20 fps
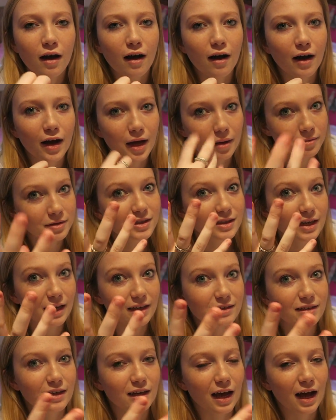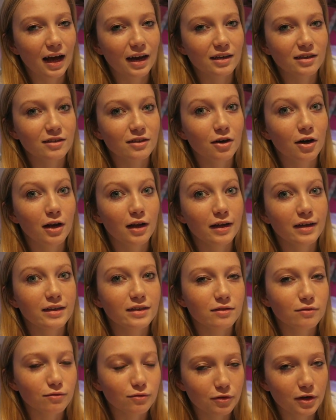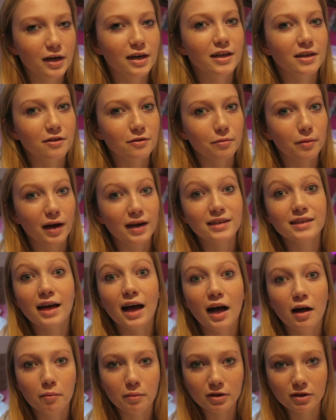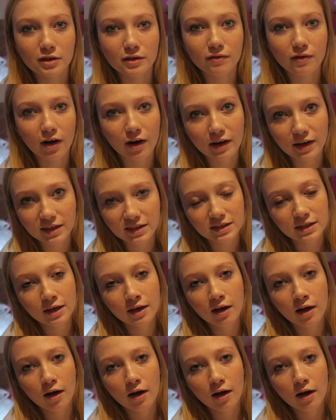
I am dyslexic and colour is a really good way to help me revise.